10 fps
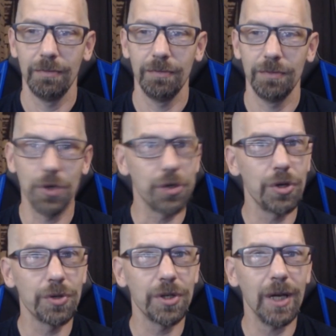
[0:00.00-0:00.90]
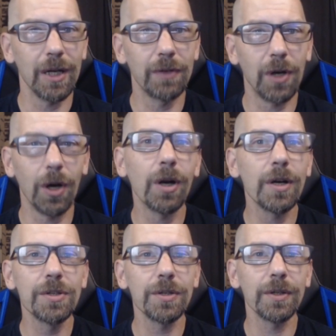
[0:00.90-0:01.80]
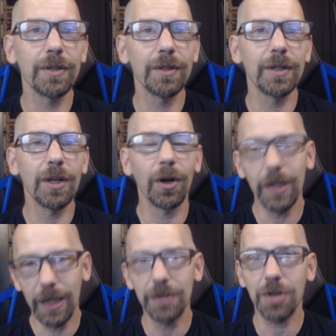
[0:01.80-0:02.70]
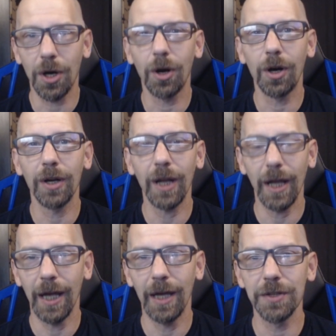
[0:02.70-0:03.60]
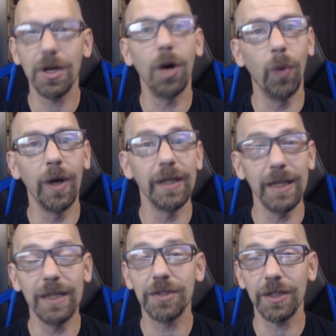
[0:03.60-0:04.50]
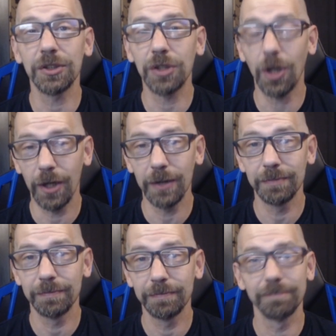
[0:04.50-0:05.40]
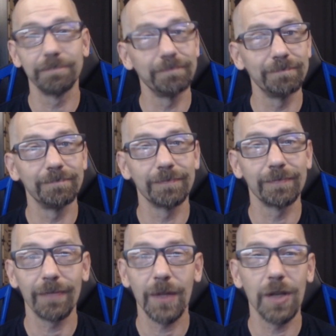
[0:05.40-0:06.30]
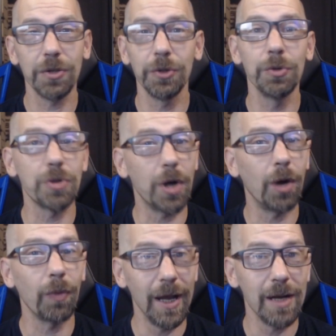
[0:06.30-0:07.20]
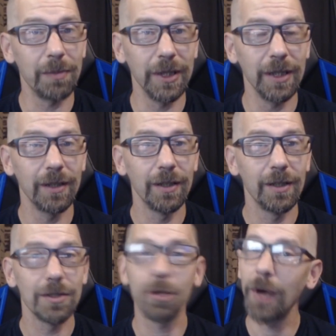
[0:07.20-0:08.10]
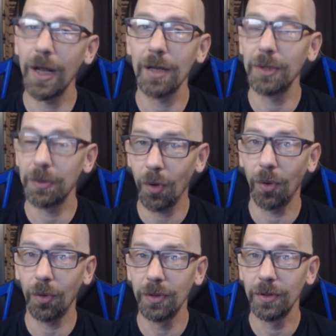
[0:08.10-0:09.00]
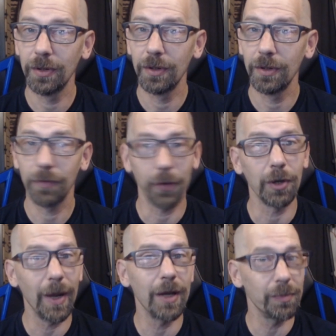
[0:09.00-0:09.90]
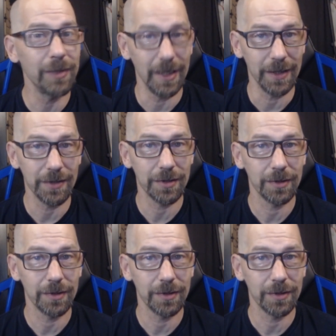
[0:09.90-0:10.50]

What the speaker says: just use a deck of cards that on each card has a 1d6 chart. So you draw randomly to randomly roll for your randomness.